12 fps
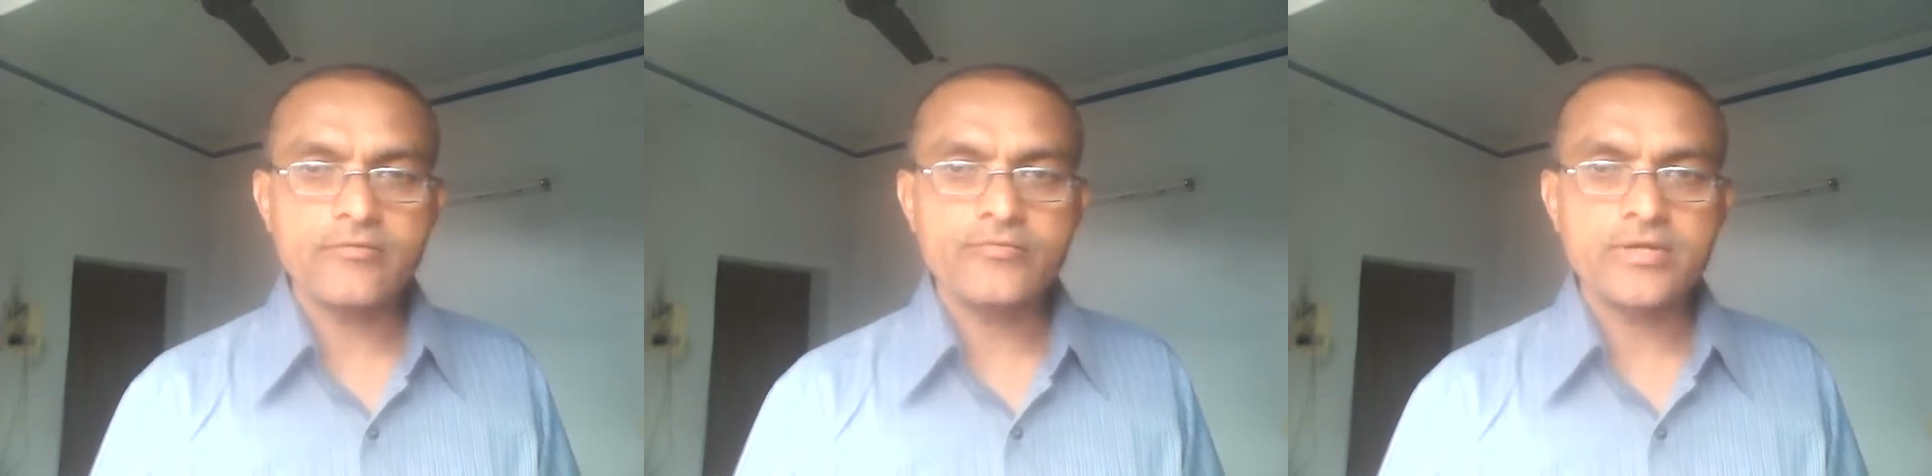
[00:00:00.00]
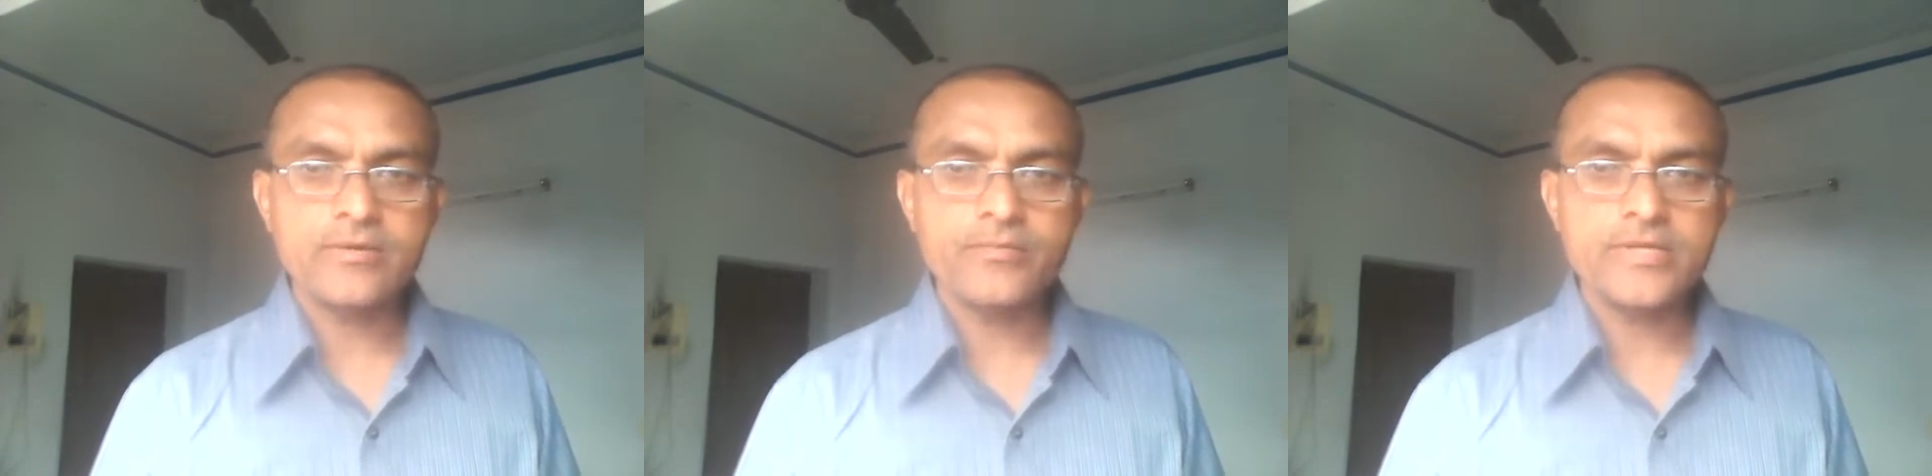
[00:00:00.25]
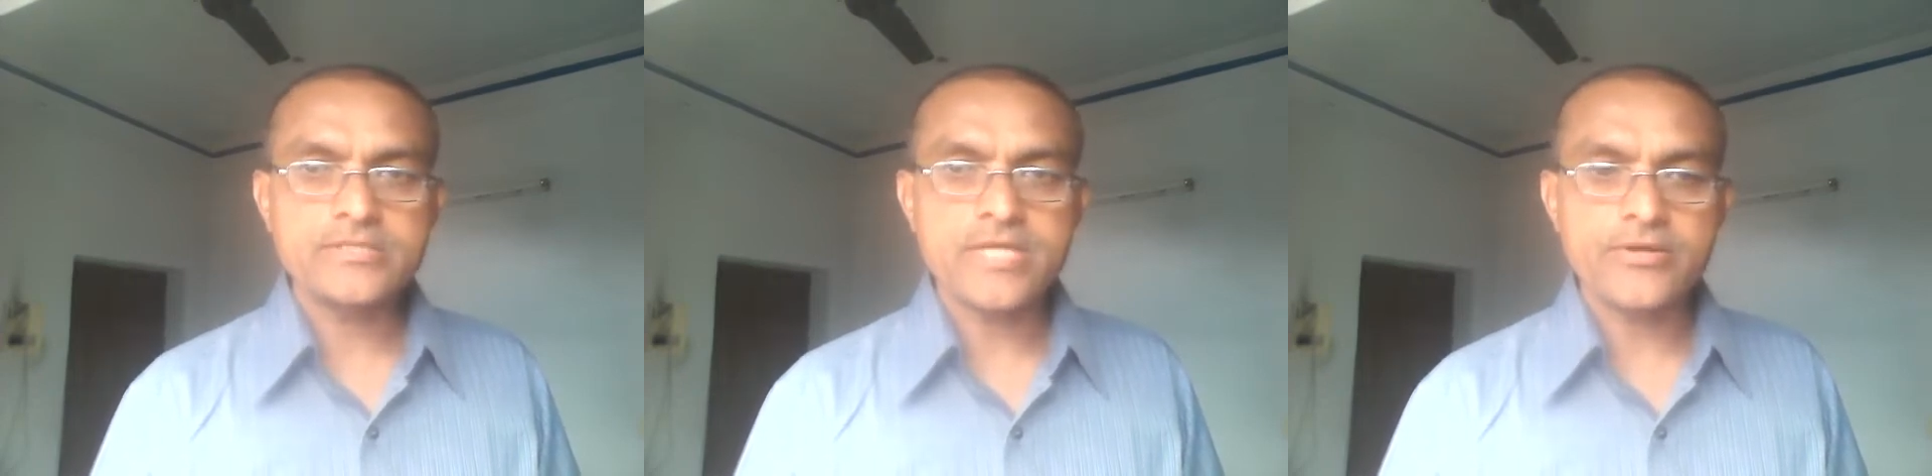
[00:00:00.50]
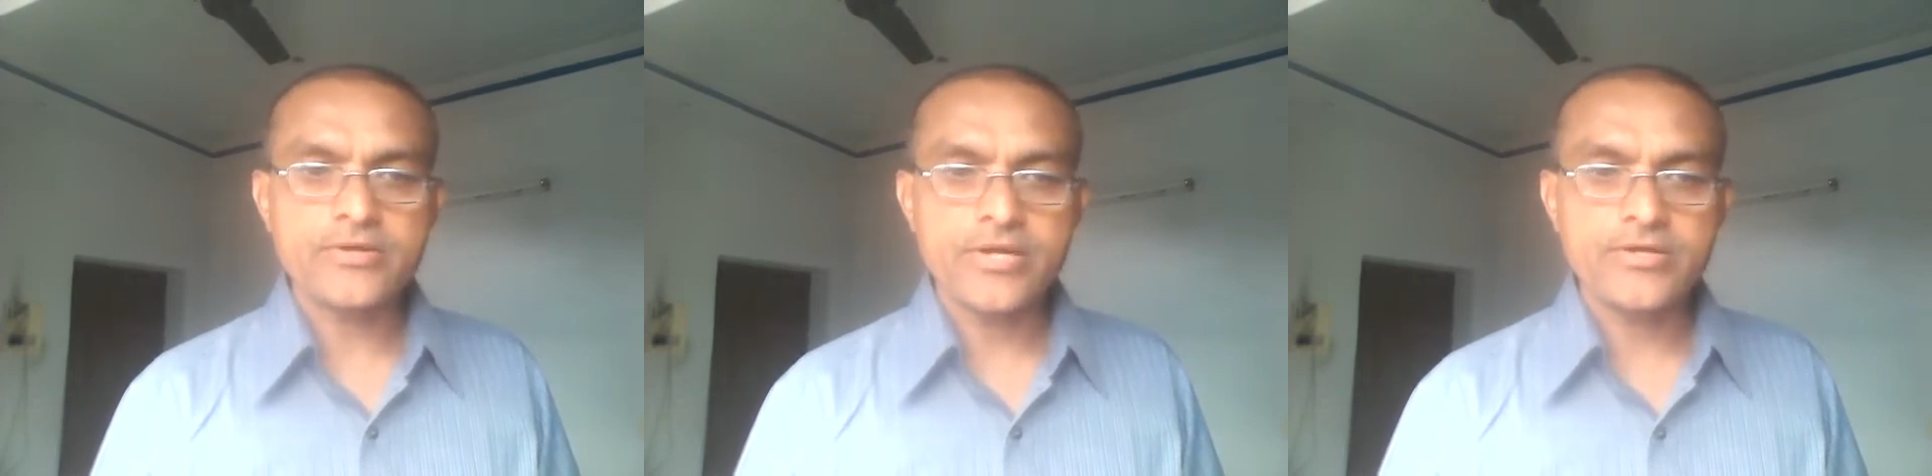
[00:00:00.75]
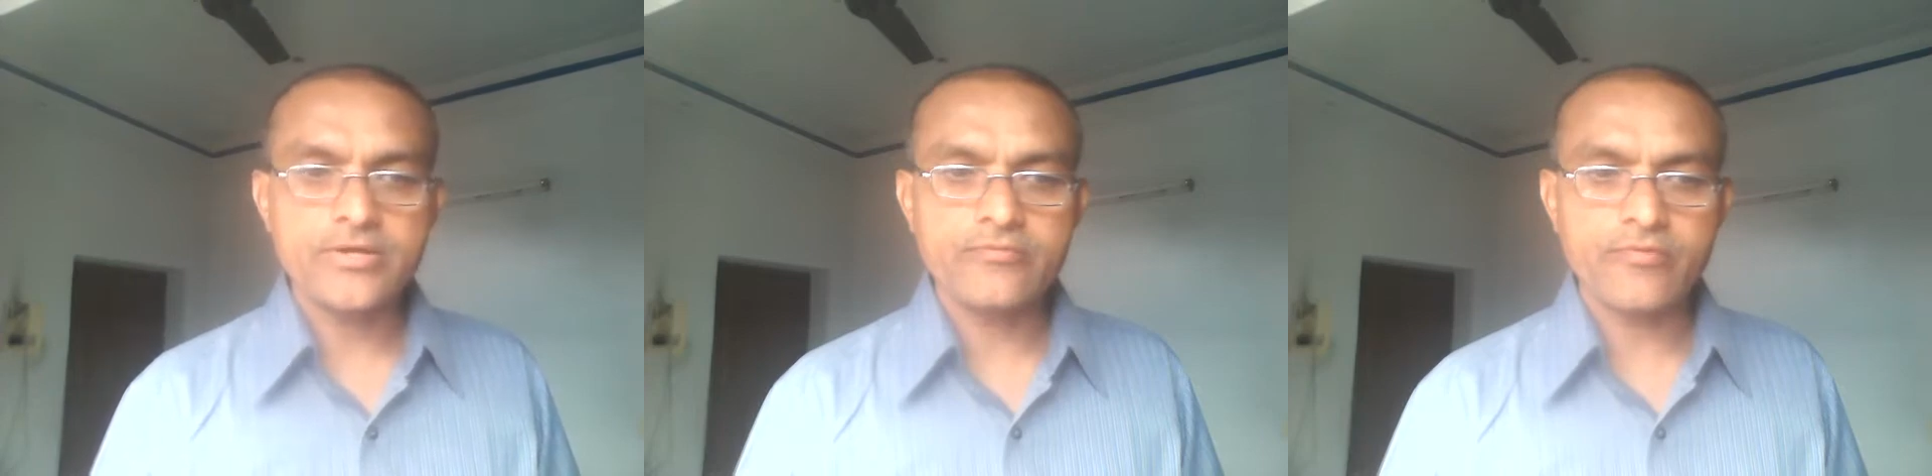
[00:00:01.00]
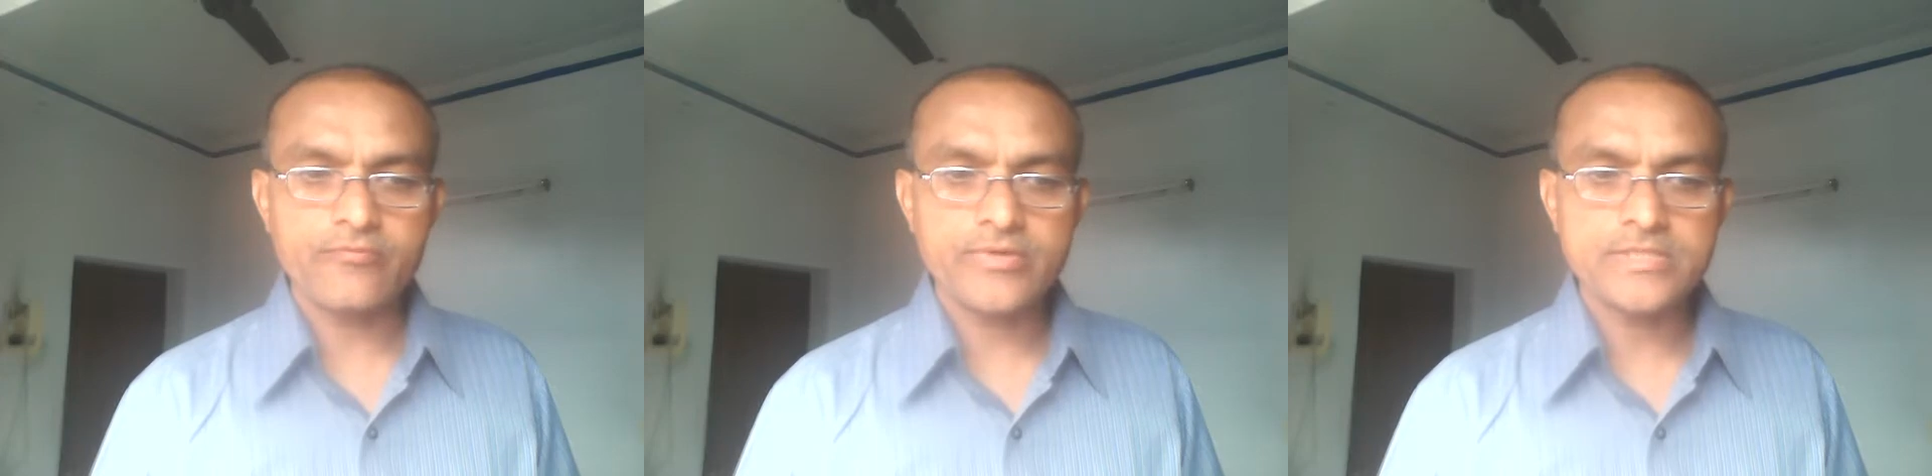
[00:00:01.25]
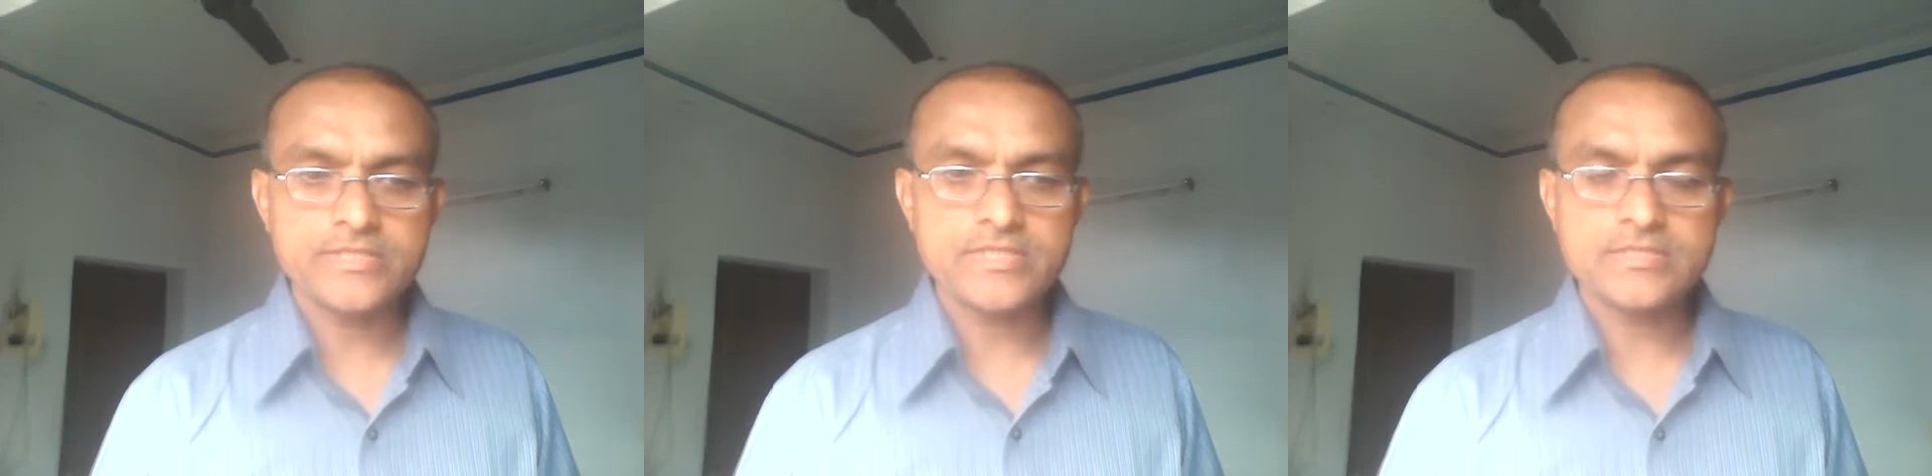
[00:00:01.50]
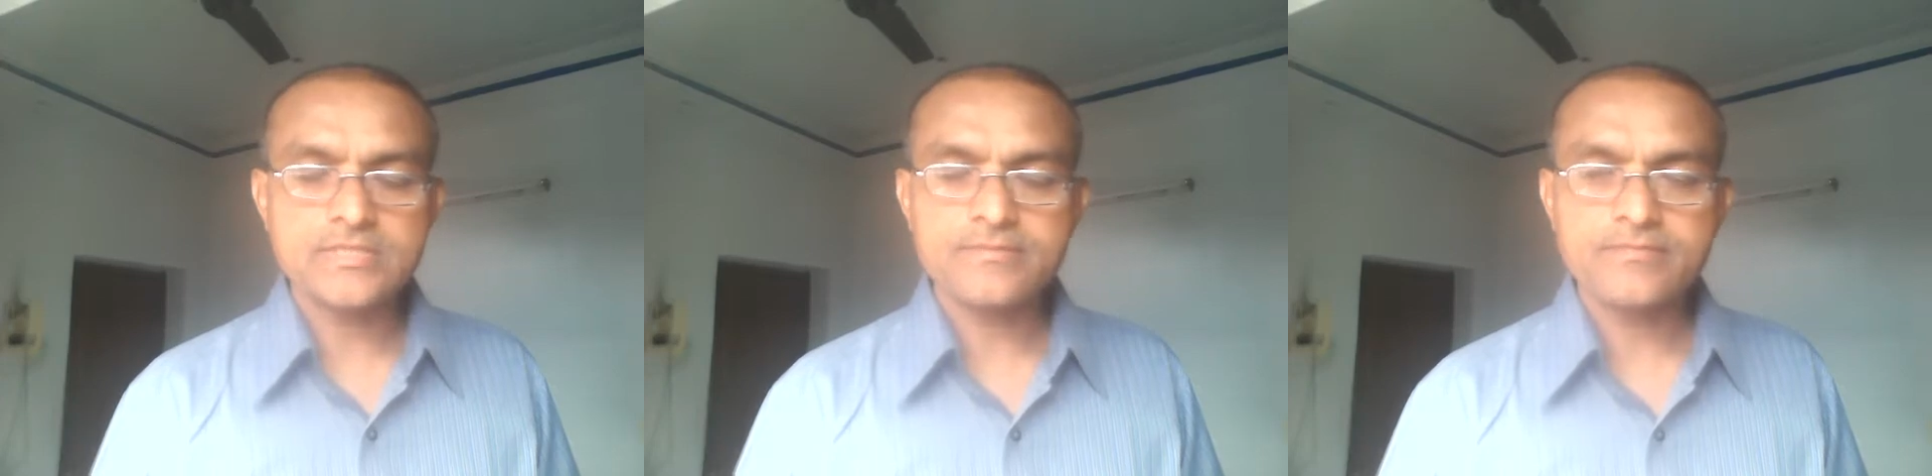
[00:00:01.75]
of the Companies Act
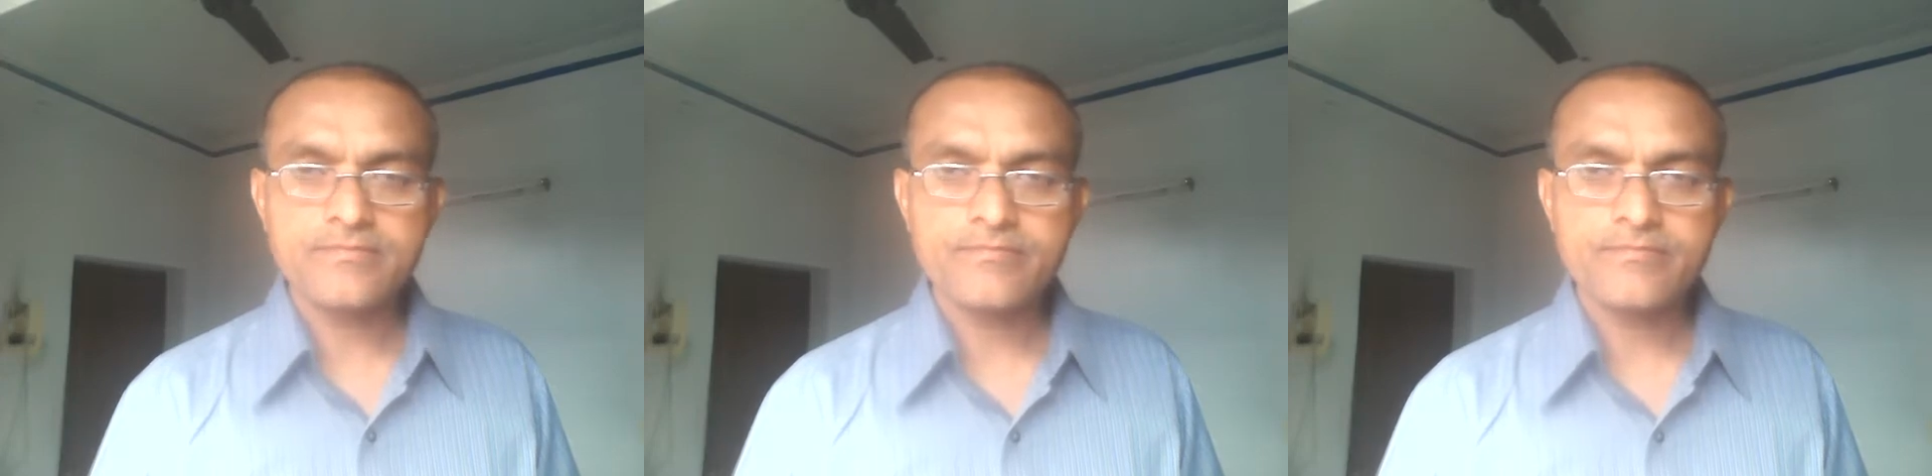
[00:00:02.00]
1956,